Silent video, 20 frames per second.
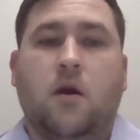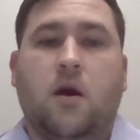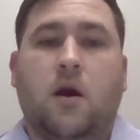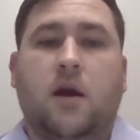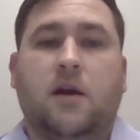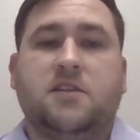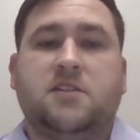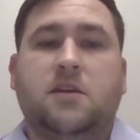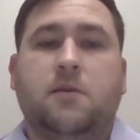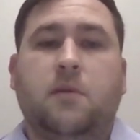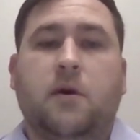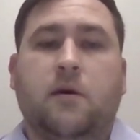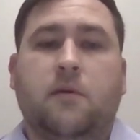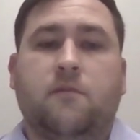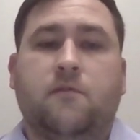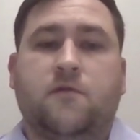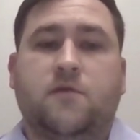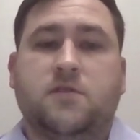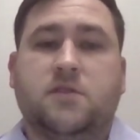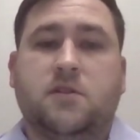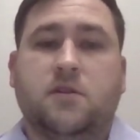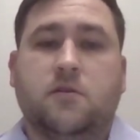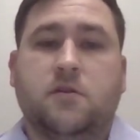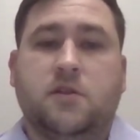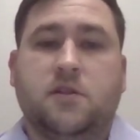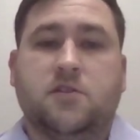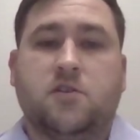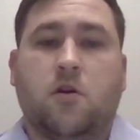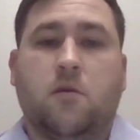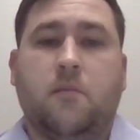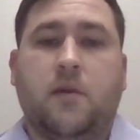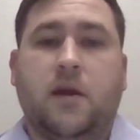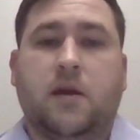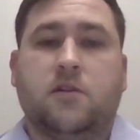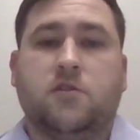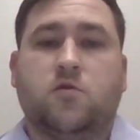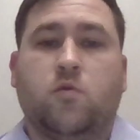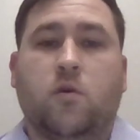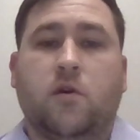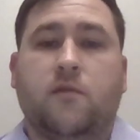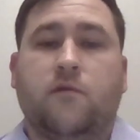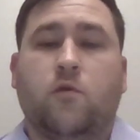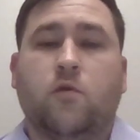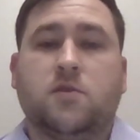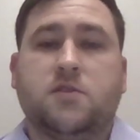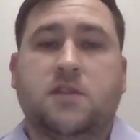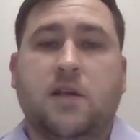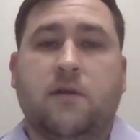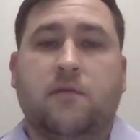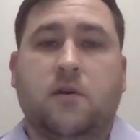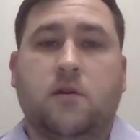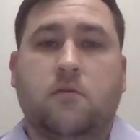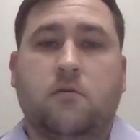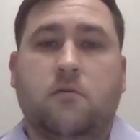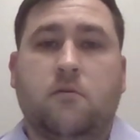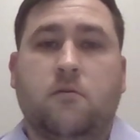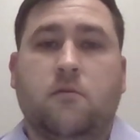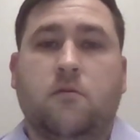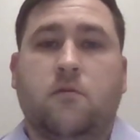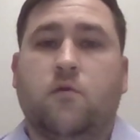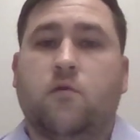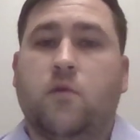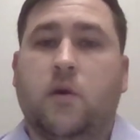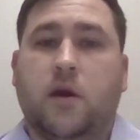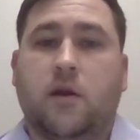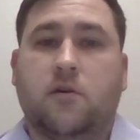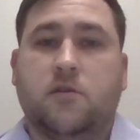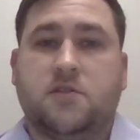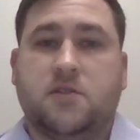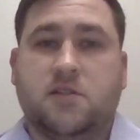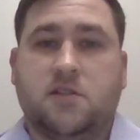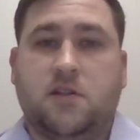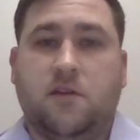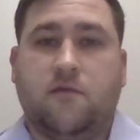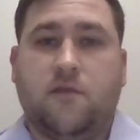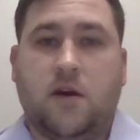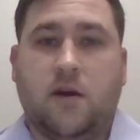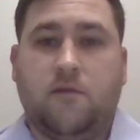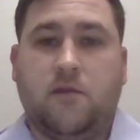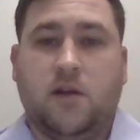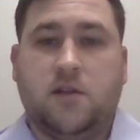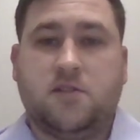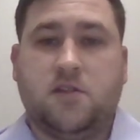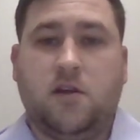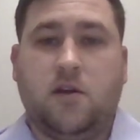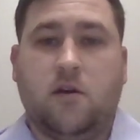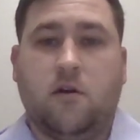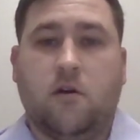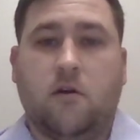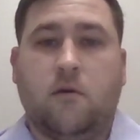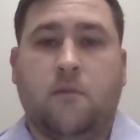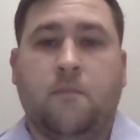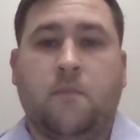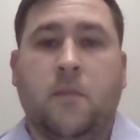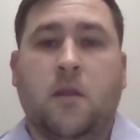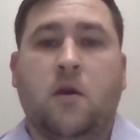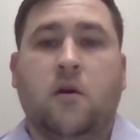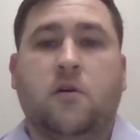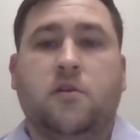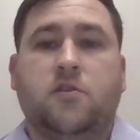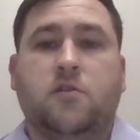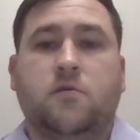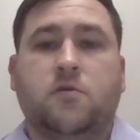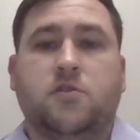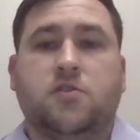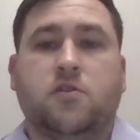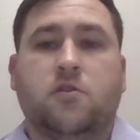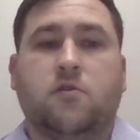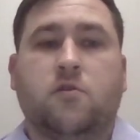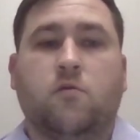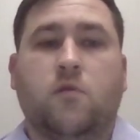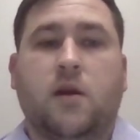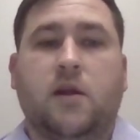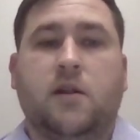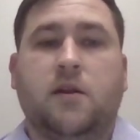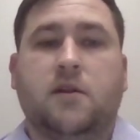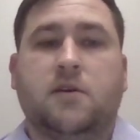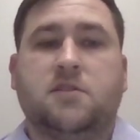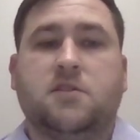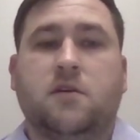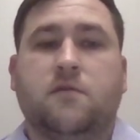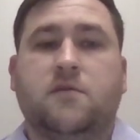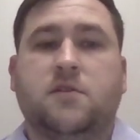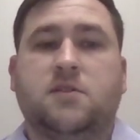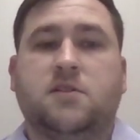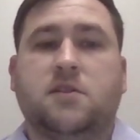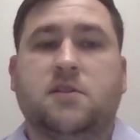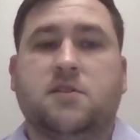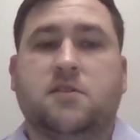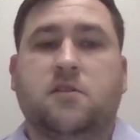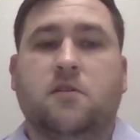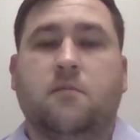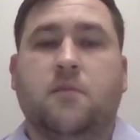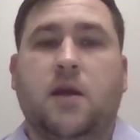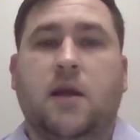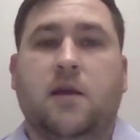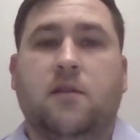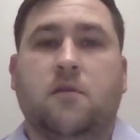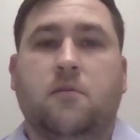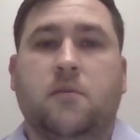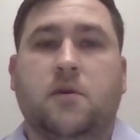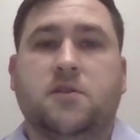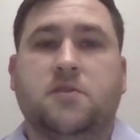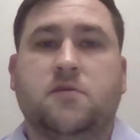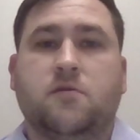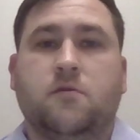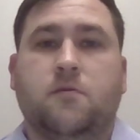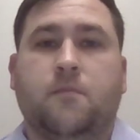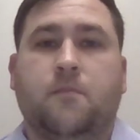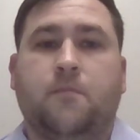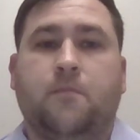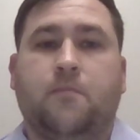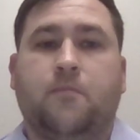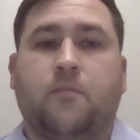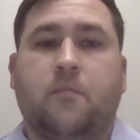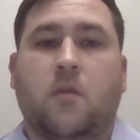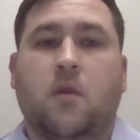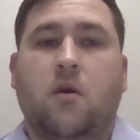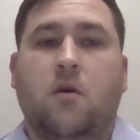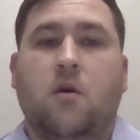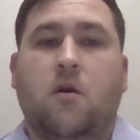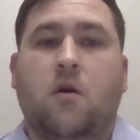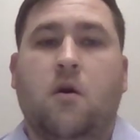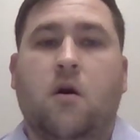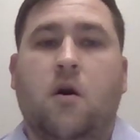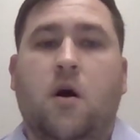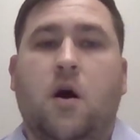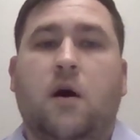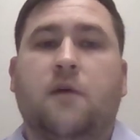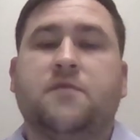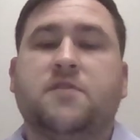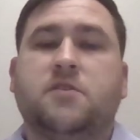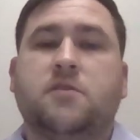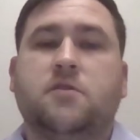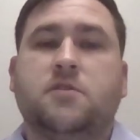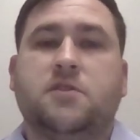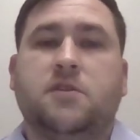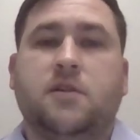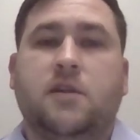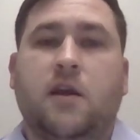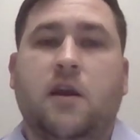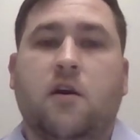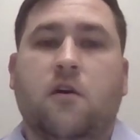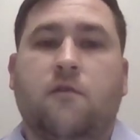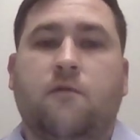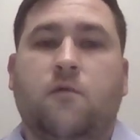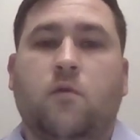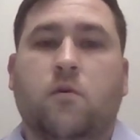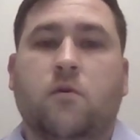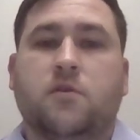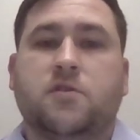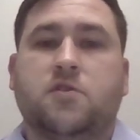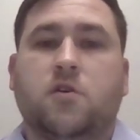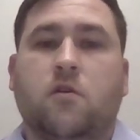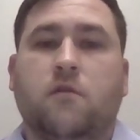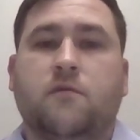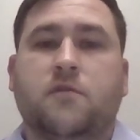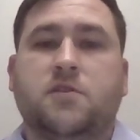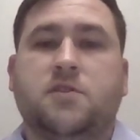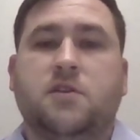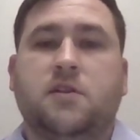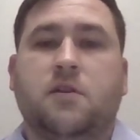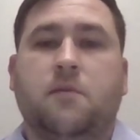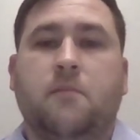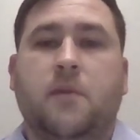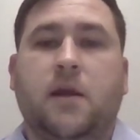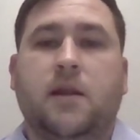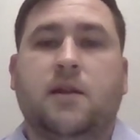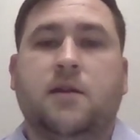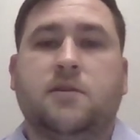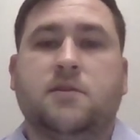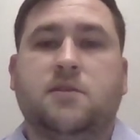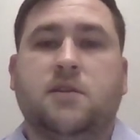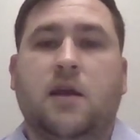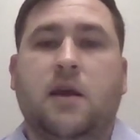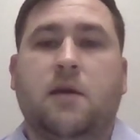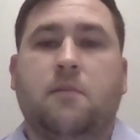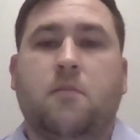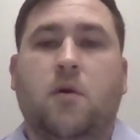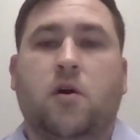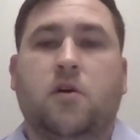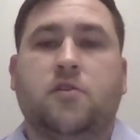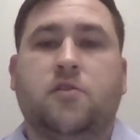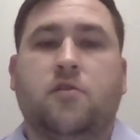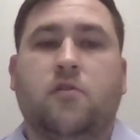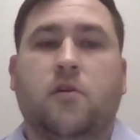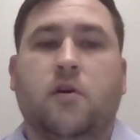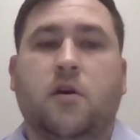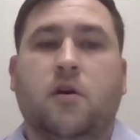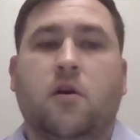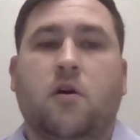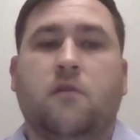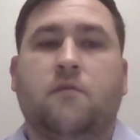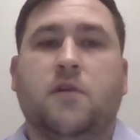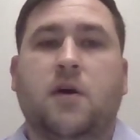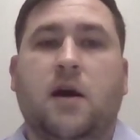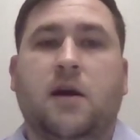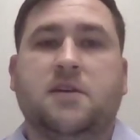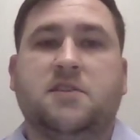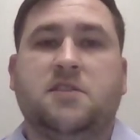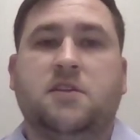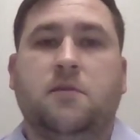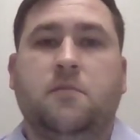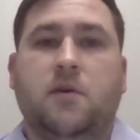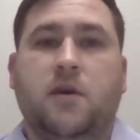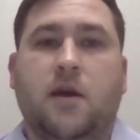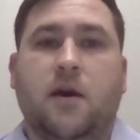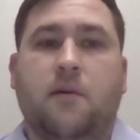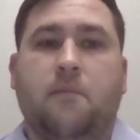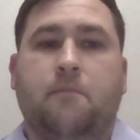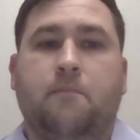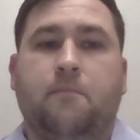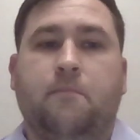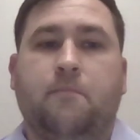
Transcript: ICBM facilities are manned 24/7, 365 days a year to ensure the readiness of the system and the missile. Officers in the Air Force oversee the maintenance and monitoring of the ICBM.